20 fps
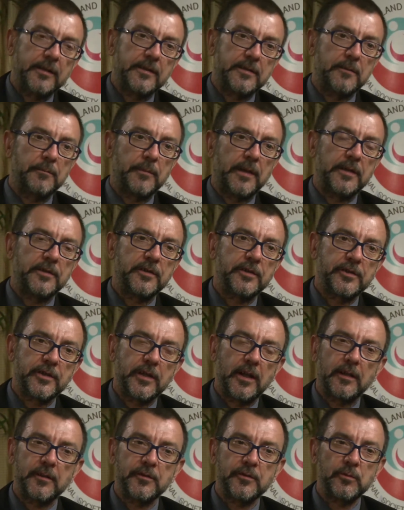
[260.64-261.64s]
is a major
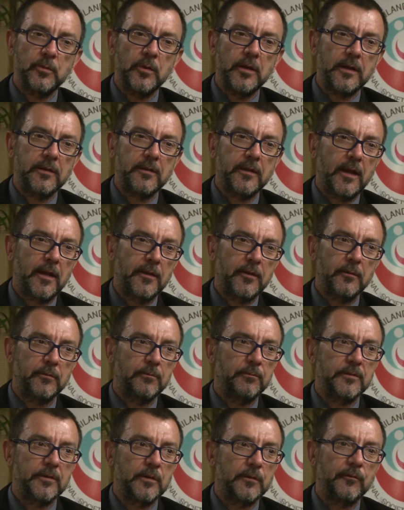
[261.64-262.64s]
challenge. What are the other
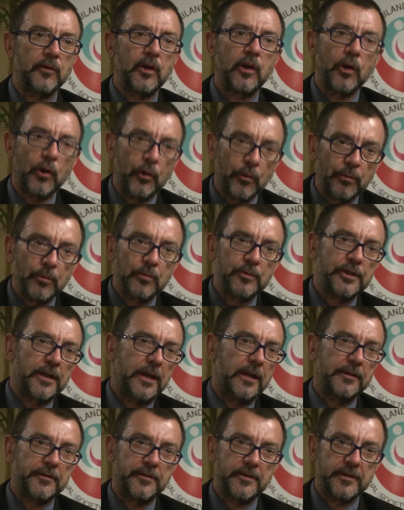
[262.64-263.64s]
sort of global
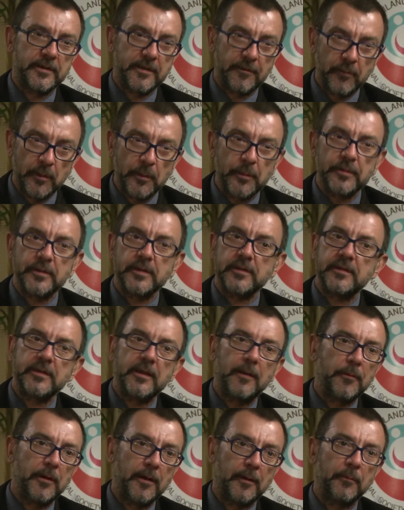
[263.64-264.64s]
challenges, if we were to
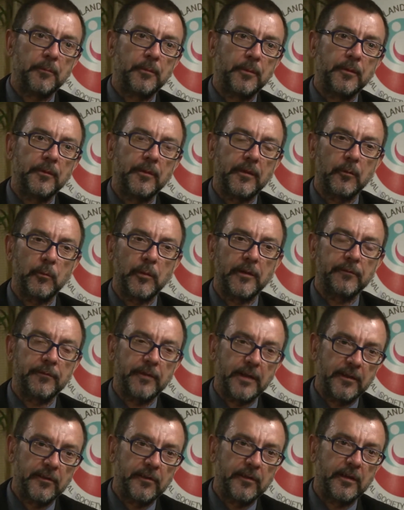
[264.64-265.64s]
sum up, that we're
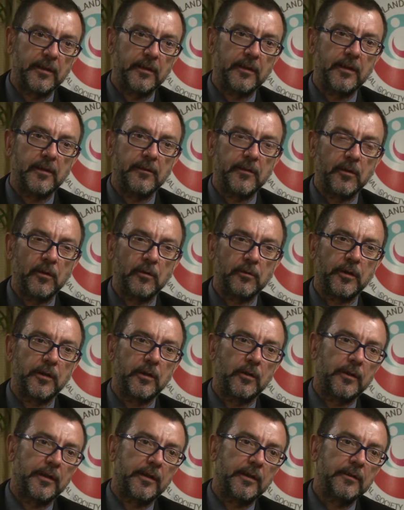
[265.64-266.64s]
facing in the
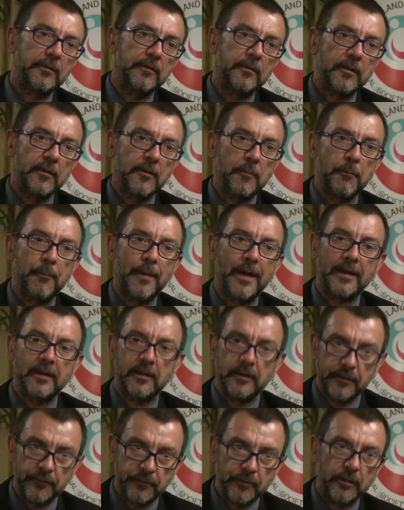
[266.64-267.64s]
ongoing
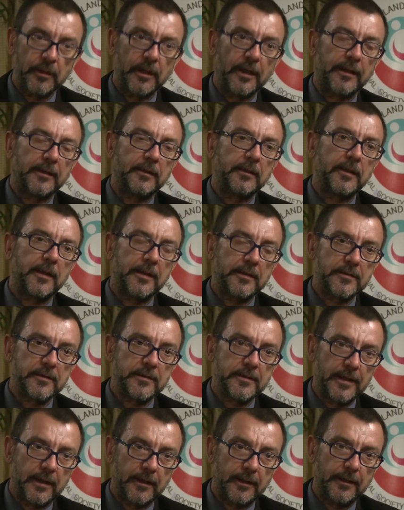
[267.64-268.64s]
battle, if you like,
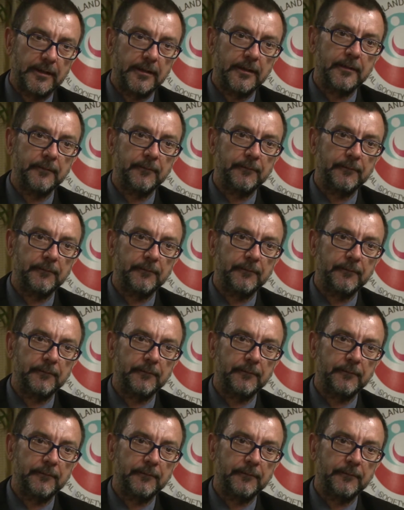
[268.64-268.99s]
against dengue?